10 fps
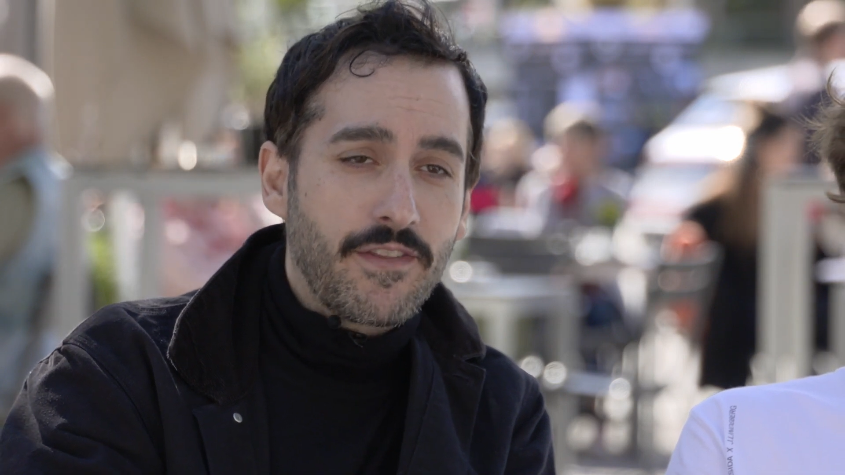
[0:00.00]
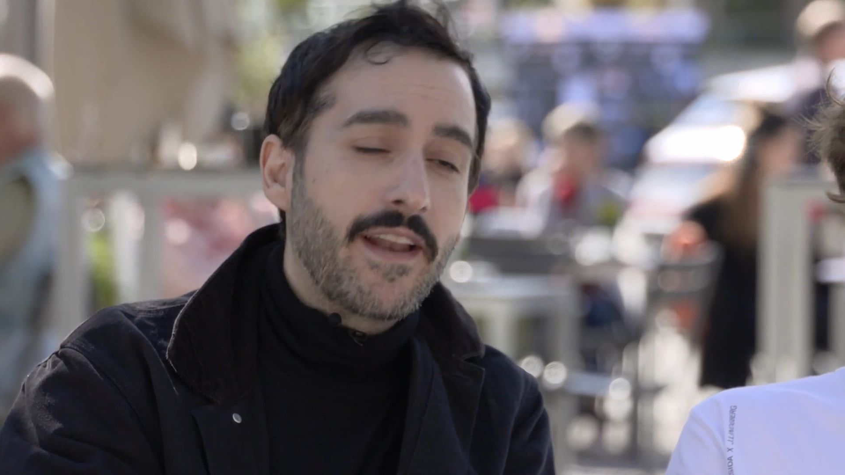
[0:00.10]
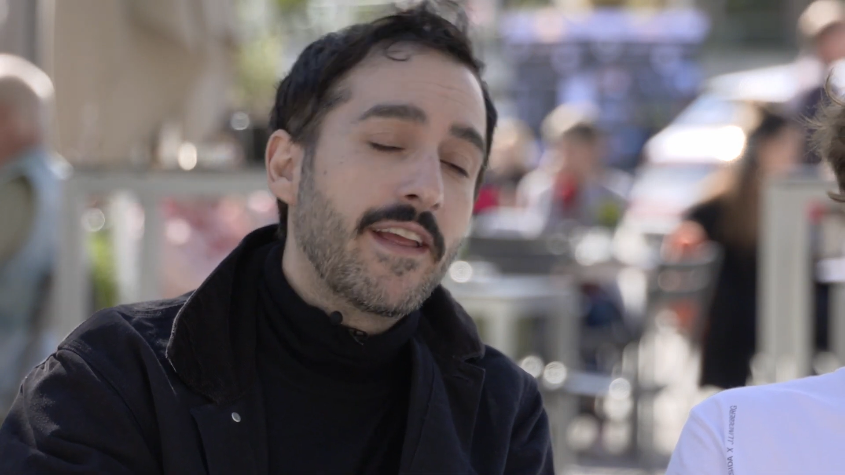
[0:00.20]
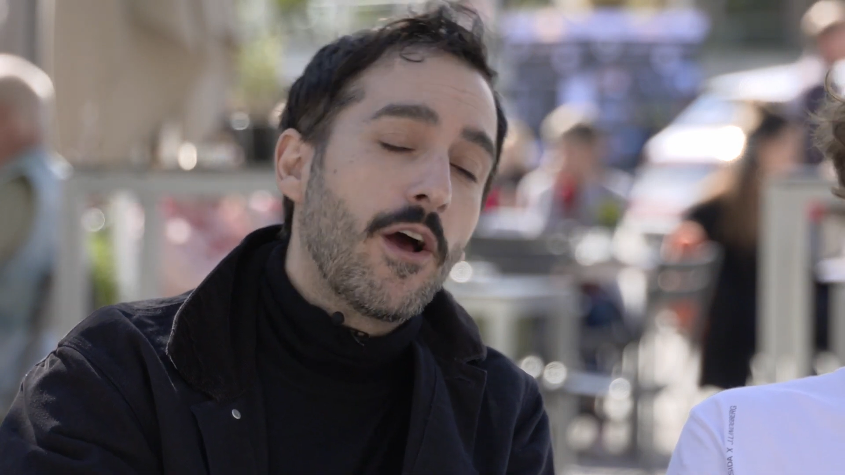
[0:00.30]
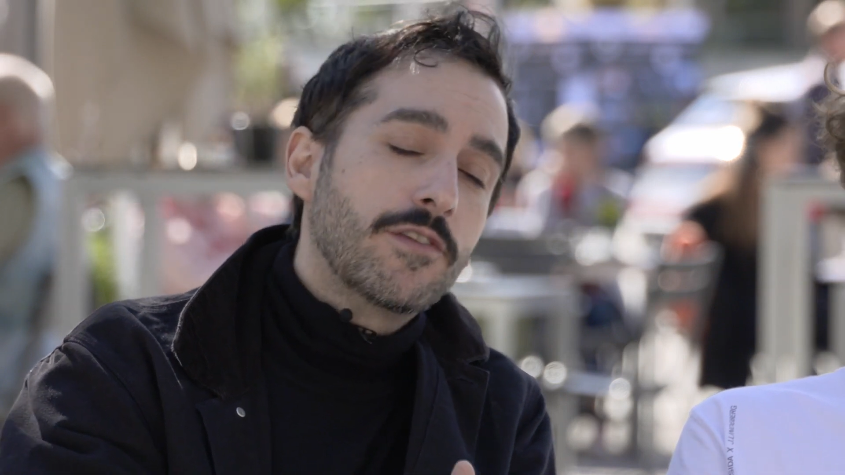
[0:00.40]

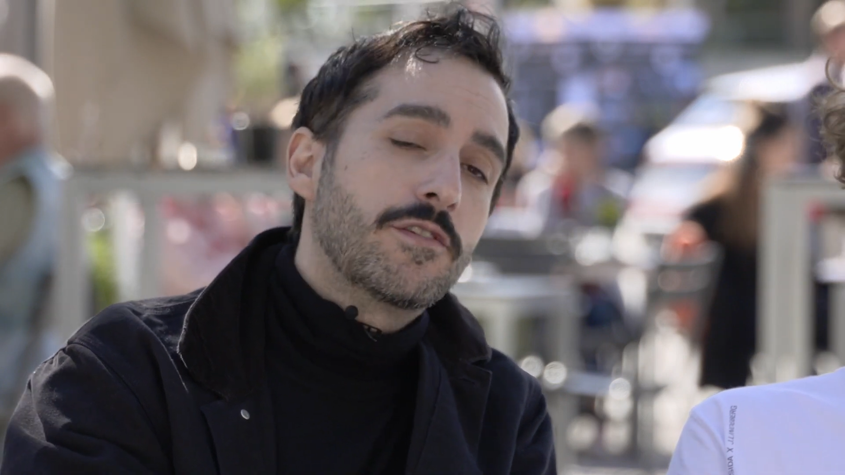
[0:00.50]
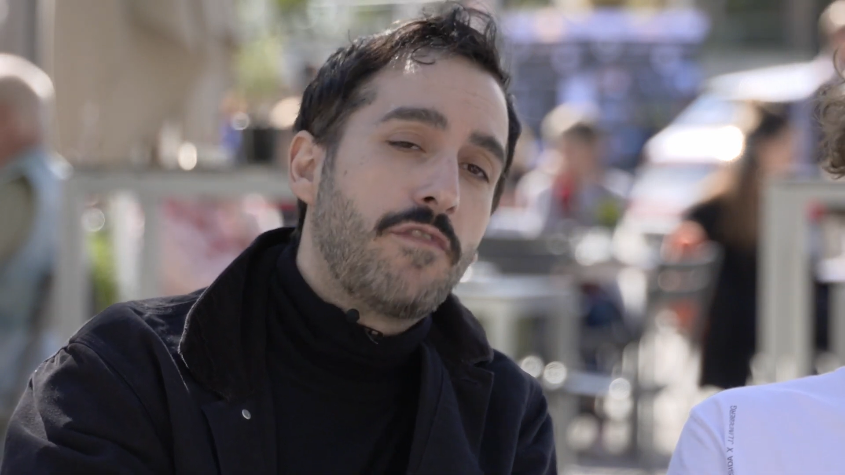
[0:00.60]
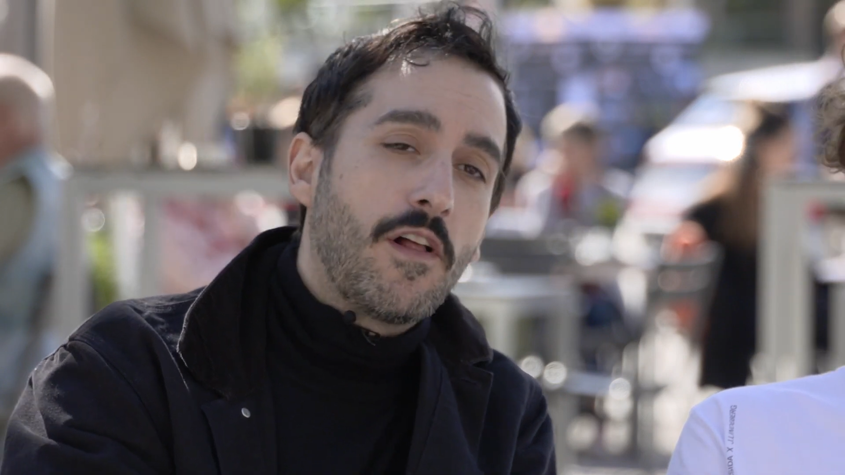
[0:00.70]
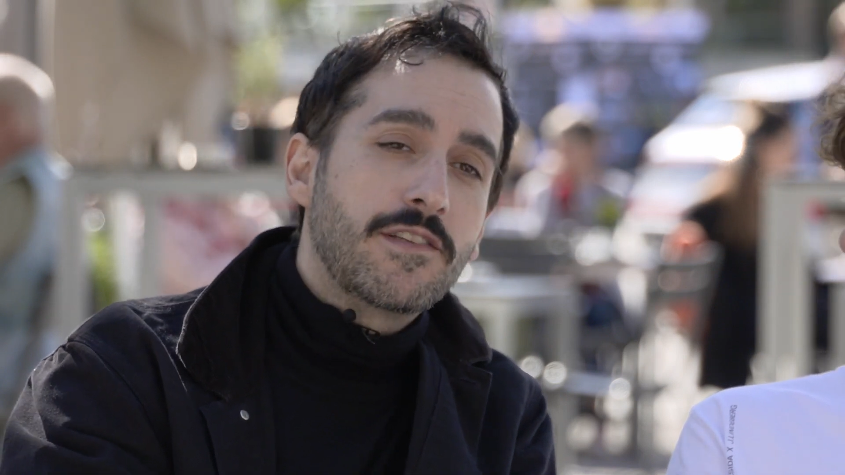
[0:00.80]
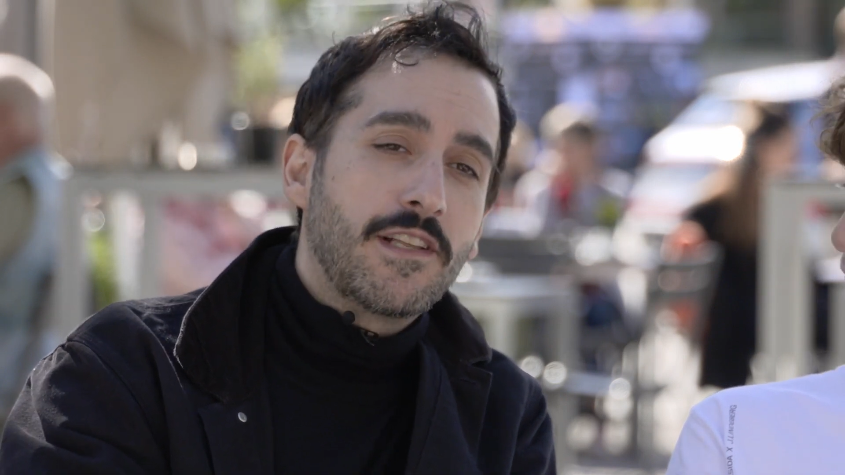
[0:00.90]
that he also
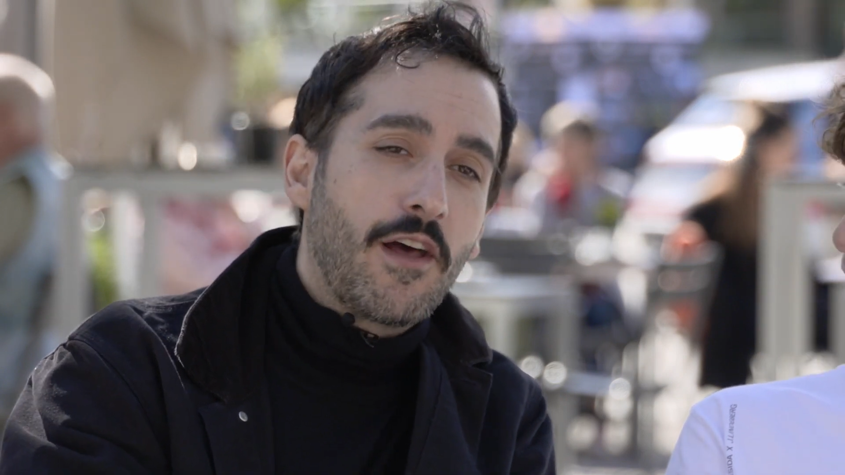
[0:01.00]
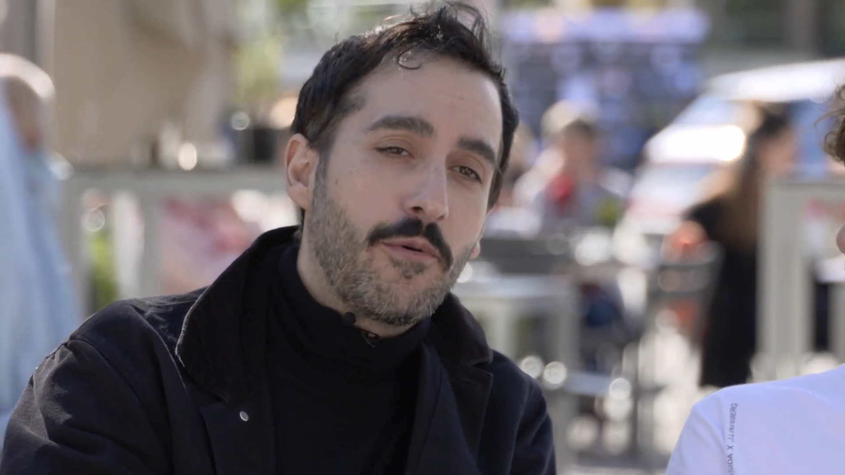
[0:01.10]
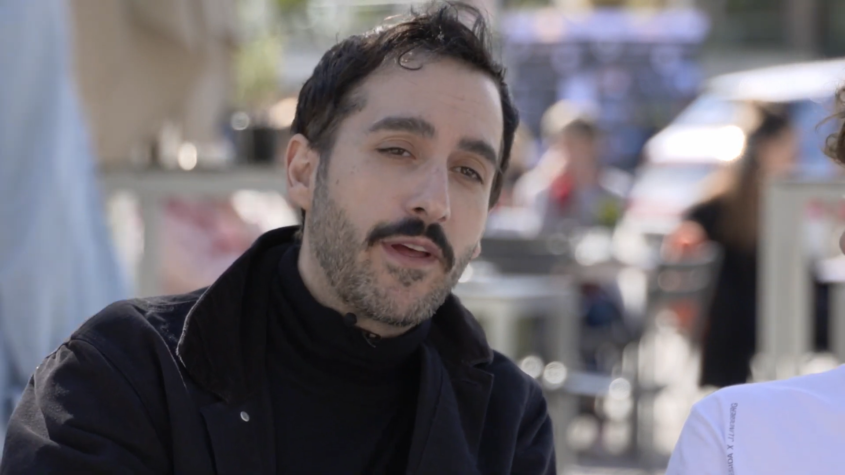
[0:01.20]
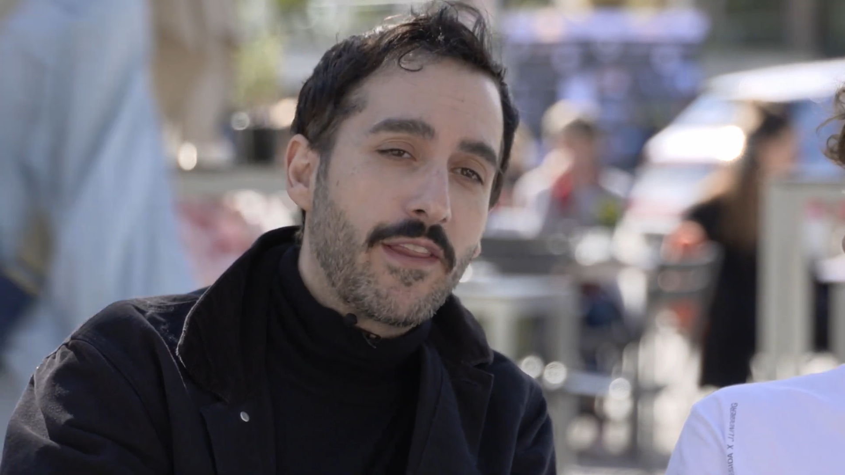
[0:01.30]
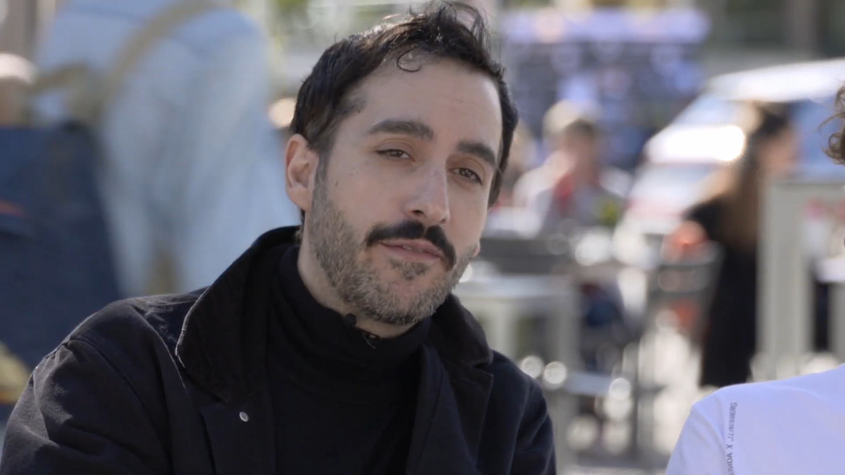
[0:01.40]
falls in
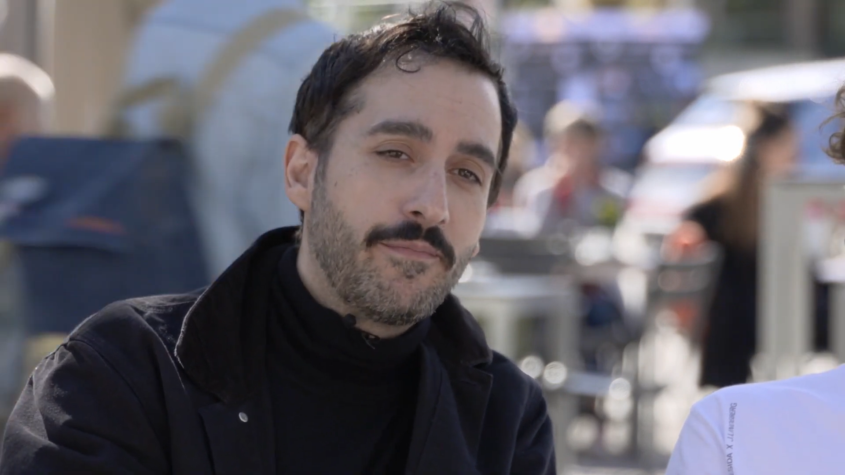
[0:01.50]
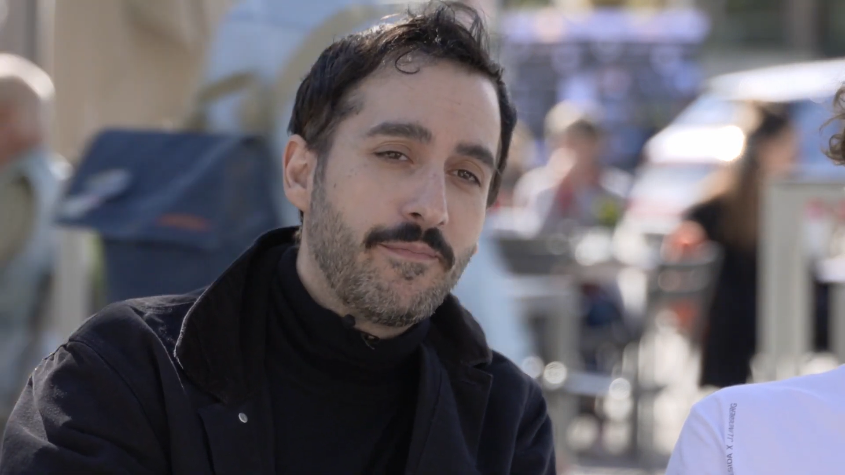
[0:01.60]
love with.